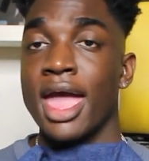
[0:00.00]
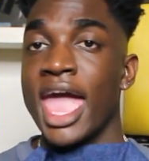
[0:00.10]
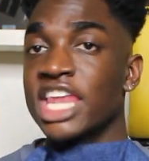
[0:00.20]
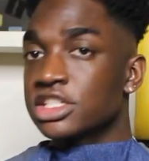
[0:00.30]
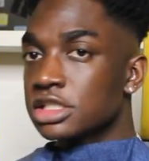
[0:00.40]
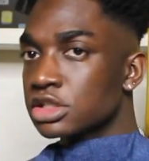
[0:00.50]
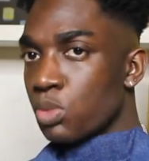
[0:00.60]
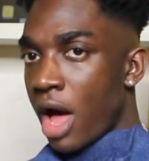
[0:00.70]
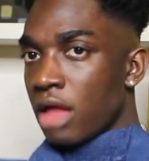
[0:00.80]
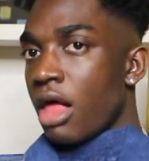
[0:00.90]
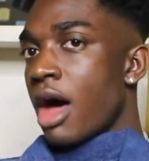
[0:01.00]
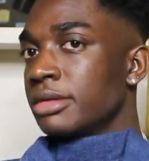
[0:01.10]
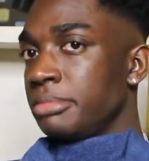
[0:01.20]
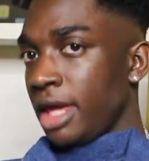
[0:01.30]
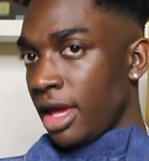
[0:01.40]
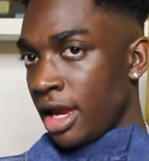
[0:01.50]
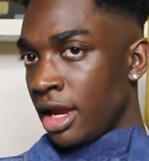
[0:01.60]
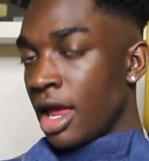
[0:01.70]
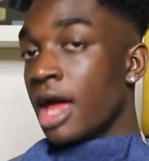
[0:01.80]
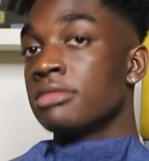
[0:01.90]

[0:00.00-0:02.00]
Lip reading: And this looks well on me.